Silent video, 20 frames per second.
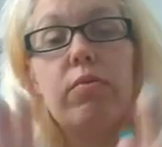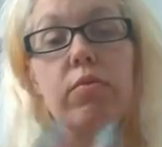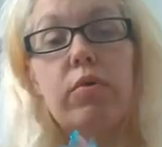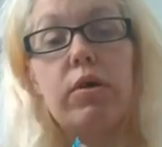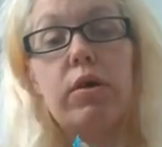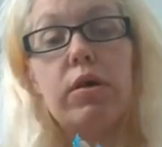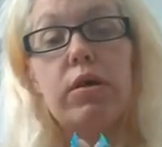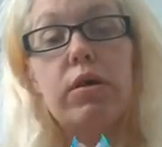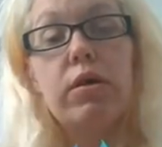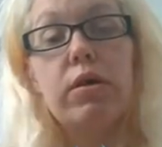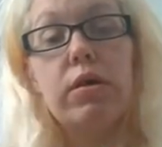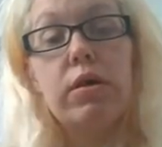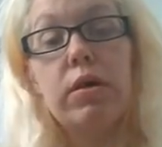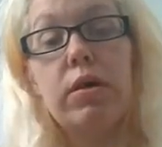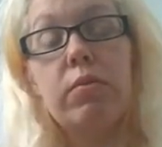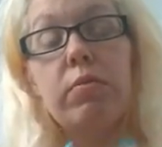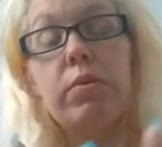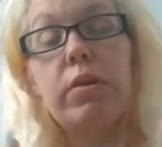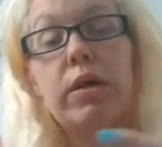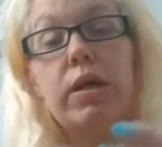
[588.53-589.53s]
because
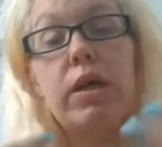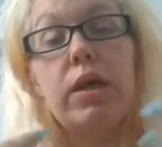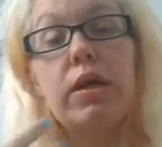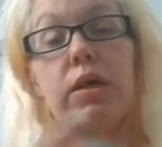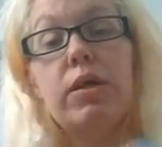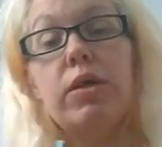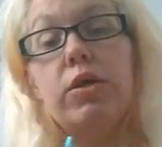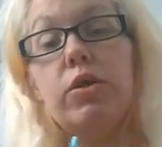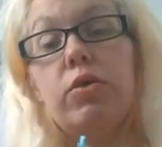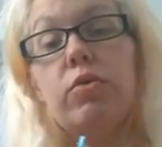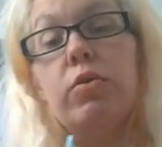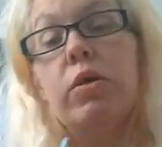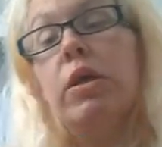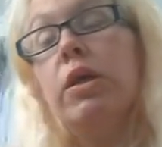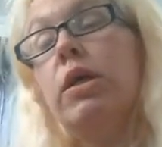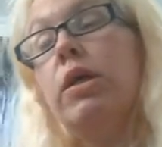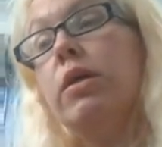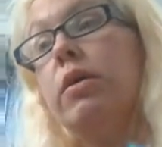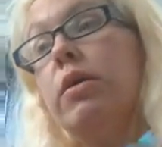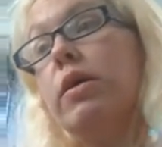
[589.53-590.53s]
hopefully
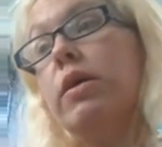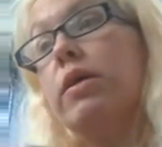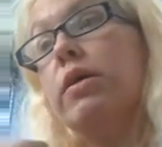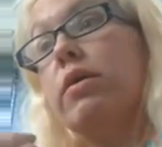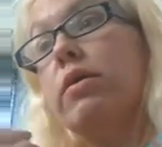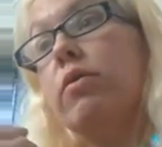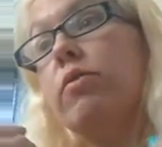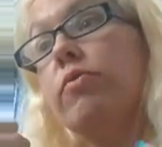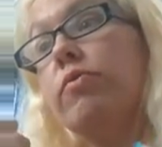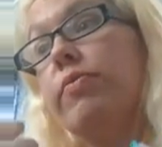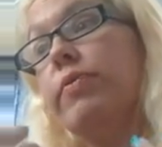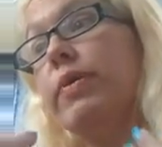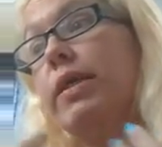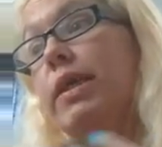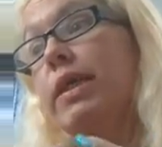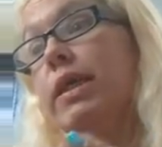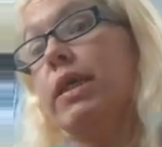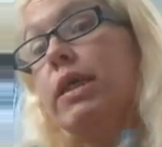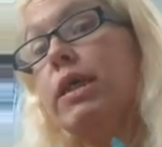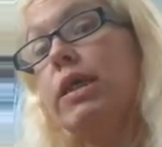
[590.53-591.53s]
the guy from
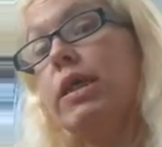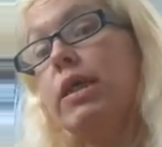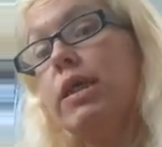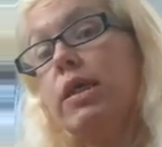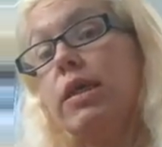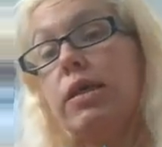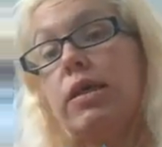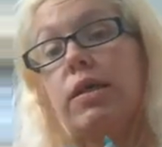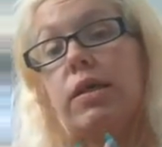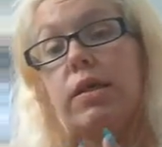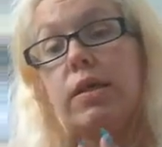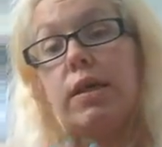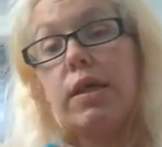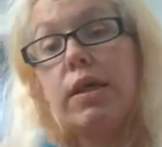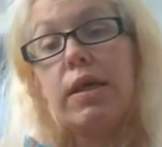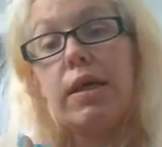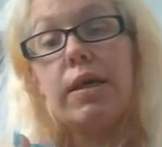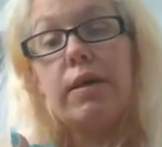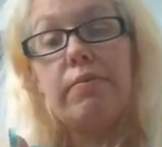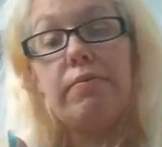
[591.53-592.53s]
here
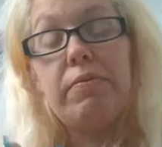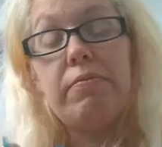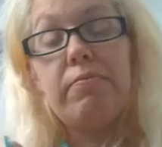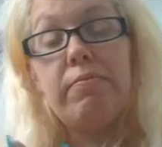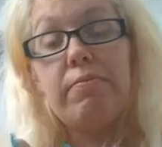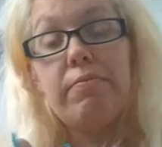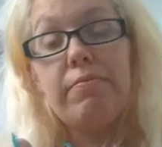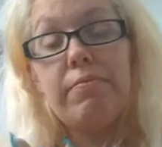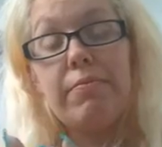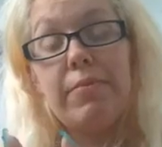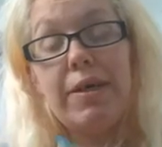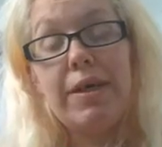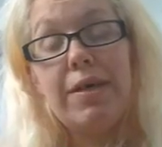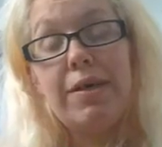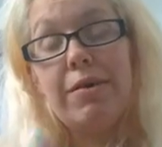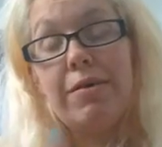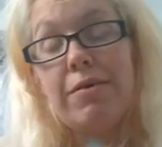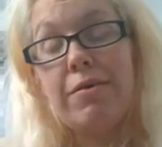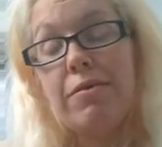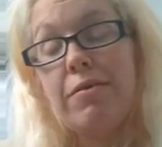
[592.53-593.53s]
comes to
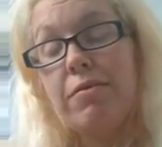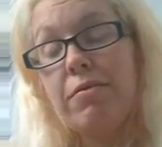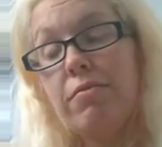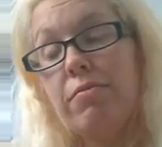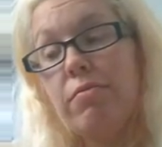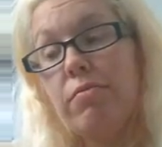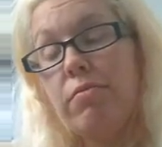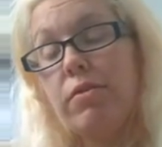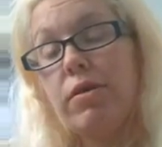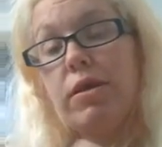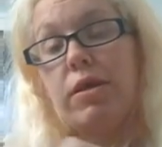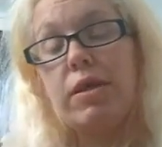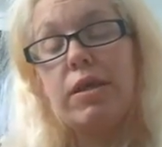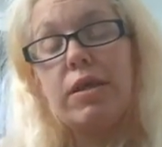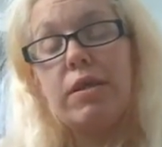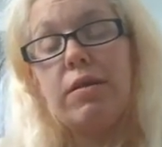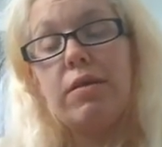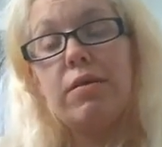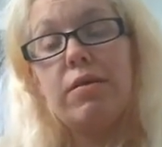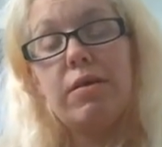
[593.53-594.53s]
see me, or is just
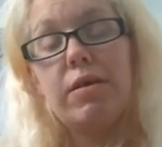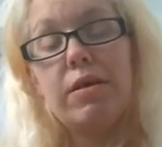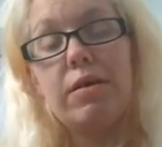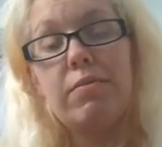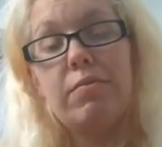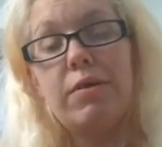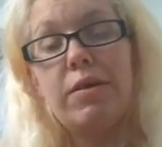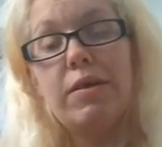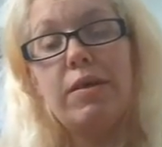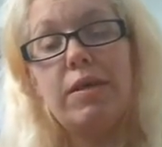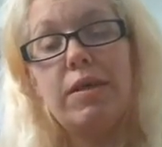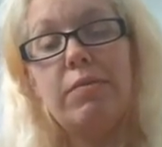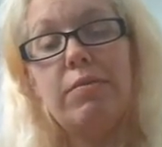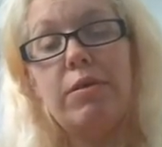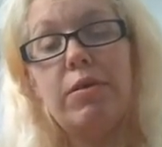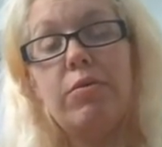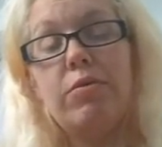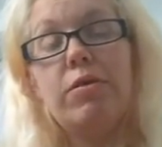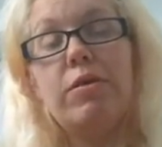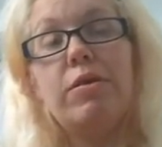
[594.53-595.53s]
sitting there or
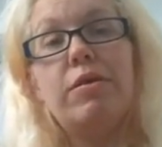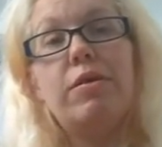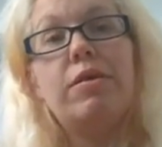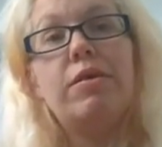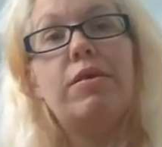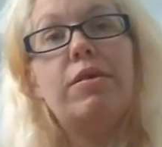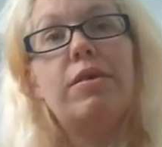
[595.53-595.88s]
something, and